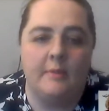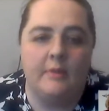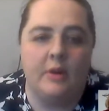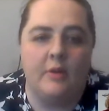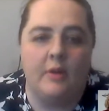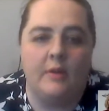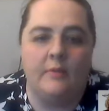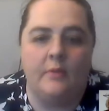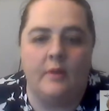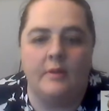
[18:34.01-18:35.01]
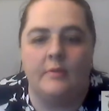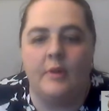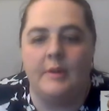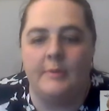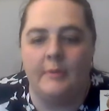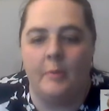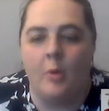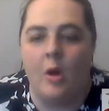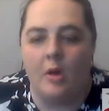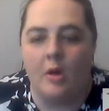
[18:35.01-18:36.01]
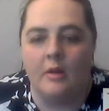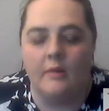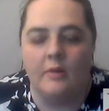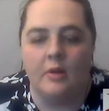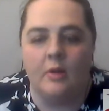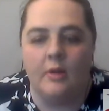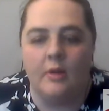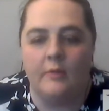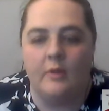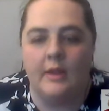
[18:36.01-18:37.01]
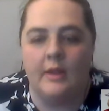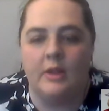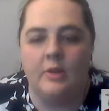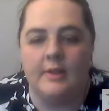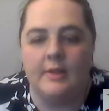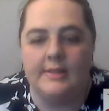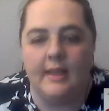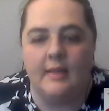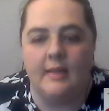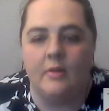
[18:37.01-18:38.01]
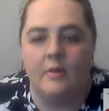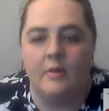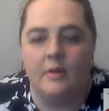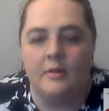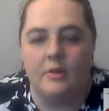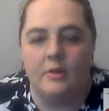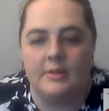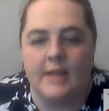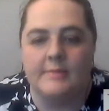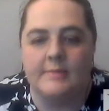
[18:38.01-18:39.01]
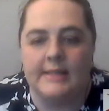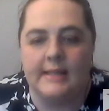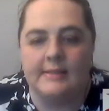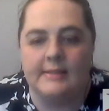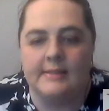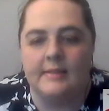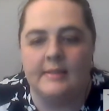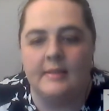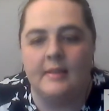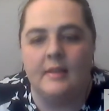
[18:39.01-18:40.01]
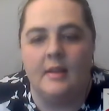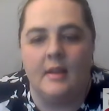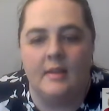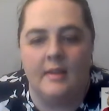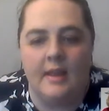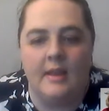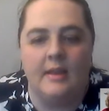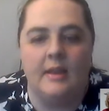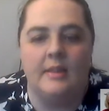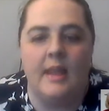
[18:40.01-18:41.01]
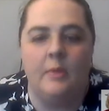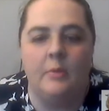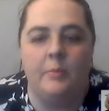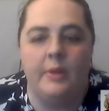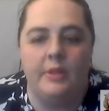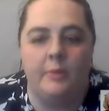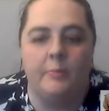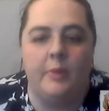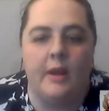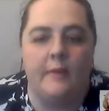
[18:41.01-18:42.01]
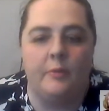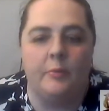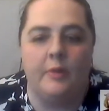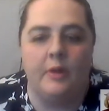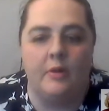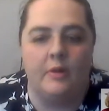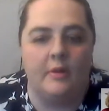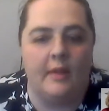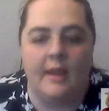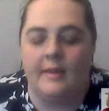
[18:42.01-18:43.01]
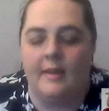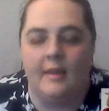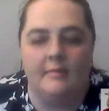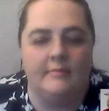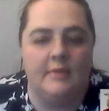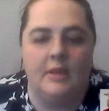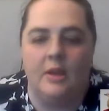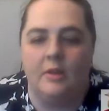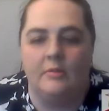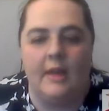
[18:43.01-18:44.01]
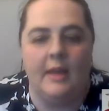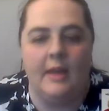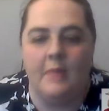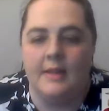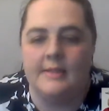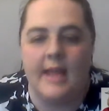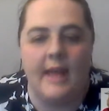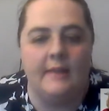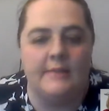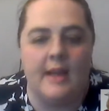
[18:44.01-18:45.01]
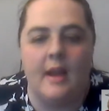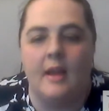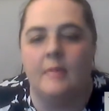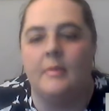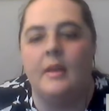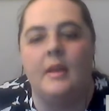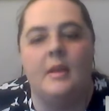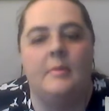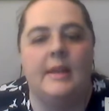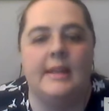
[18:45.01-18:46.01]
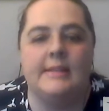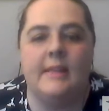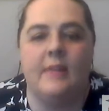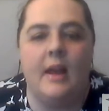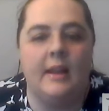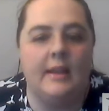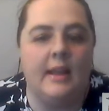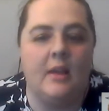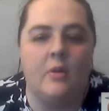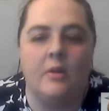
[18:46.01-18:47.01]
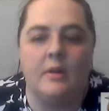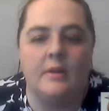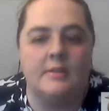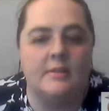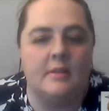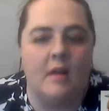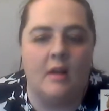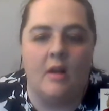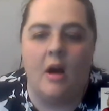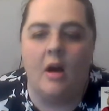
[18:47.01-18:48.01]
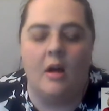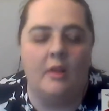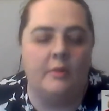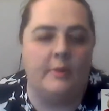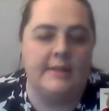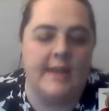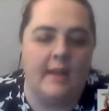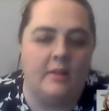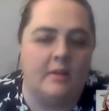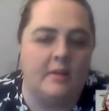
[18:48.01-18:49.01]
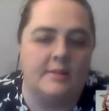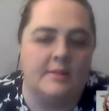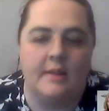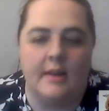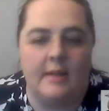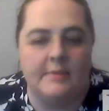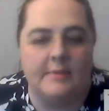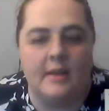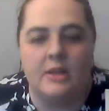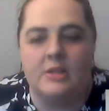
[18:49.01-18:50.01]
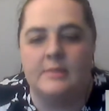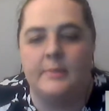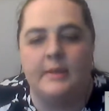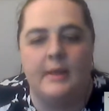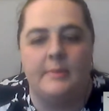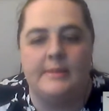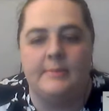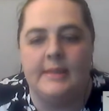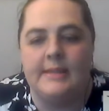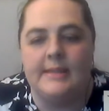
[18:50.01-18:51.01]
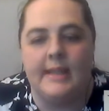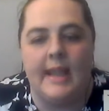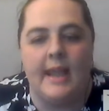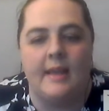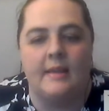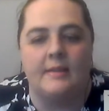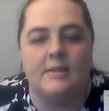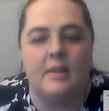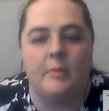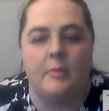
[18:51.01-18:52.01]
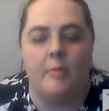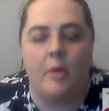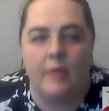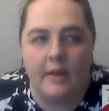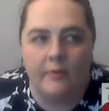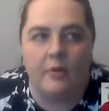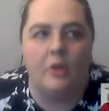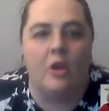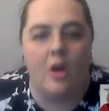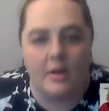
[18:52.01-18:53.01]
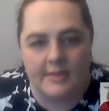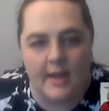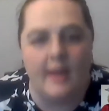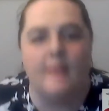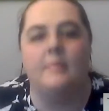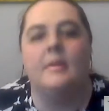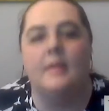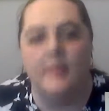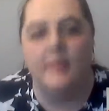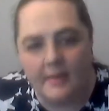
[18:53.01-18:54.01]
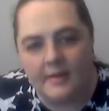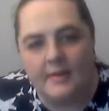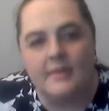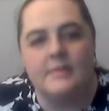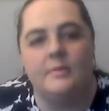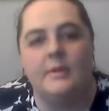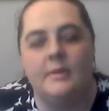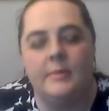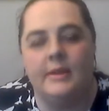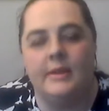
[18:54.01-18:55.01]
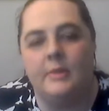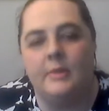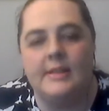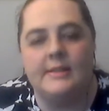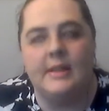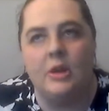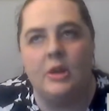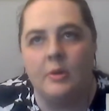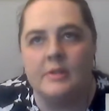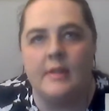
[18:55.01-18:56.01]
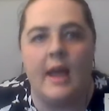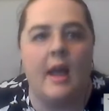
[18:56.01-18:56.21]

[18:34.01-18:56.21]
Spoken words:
If they're going for, correct me if I'm wrong, if you're going for like a USA or New York Times list, then they will put their book up for pre-order 8 months ahead of time, because they've got to get orders on all the retailers and on Amazon and just build up as many as they can. And so they promote it for a long time to really build up those sales. And I know it works for that.